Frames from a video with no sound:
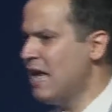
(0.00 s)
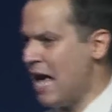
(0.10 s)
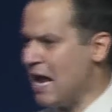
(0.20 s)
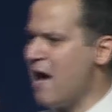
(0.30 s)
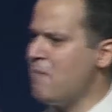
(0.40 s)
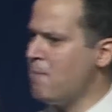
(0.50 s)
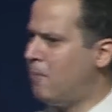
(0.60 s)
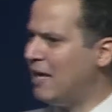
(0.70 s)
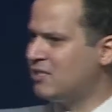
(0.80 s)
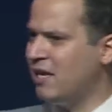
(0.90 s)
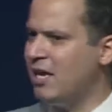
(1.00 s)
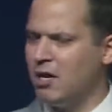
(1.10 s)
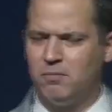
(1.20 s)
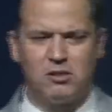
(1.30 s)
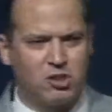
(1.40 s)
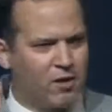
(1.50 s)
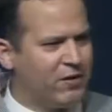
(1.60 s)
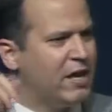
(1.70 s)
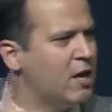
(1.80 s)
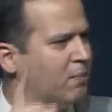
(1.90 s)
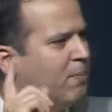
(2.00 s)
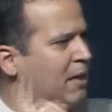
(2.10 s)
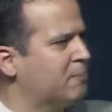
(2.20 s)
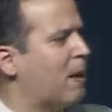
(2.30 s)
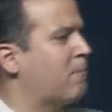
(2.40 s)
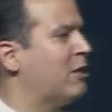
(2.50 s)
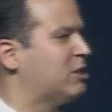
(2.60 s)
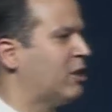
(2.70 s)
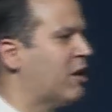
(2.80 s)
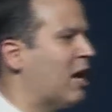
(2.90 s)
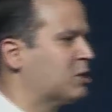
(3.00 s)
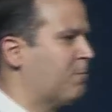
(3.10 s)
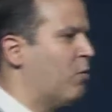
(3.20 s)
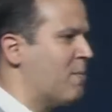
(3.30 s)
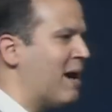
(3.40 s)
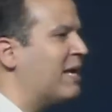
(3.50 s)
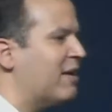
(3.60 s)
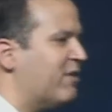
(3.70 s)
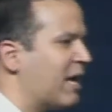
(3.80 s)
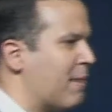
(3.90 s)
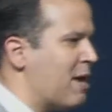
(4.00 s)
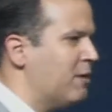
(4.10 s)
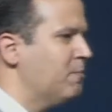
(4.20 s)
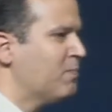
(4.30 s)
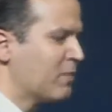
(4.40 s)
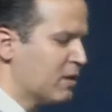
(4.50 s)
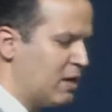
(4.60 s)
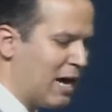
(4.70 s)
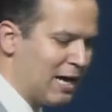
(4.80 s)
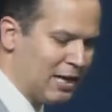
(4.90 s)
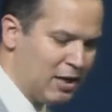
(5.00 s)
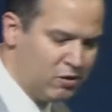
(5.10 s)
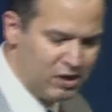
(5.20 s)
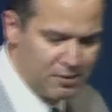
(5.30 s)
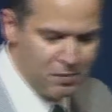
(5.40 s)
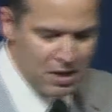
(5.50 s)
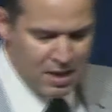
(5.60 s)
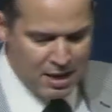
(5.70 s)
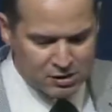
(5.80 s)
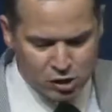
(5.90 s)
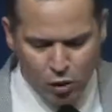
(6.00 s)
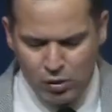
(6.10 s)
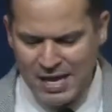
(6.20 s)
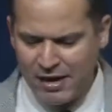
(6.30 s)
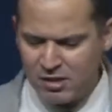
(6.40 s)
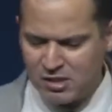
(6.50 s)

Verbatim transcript: and I've been blessing Him and serving Him by, by preaching the gospel with my giving. Amen? Hallelujah. And so here it